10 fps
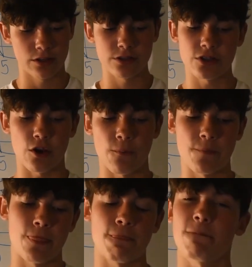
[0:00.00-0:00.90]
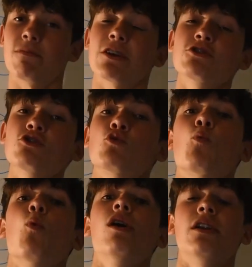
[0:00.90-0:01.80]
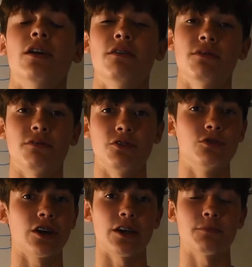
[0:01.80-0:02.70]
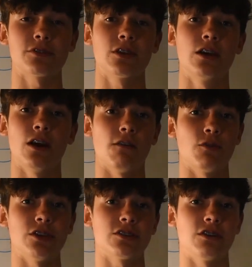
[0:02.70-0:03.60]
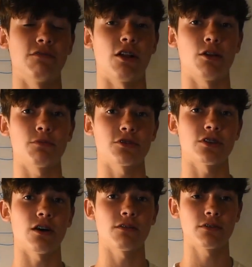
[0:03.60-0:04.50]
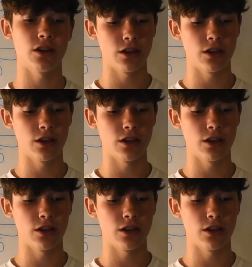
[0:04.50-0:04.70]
So, that's just one of a few types of ways to develop yourself.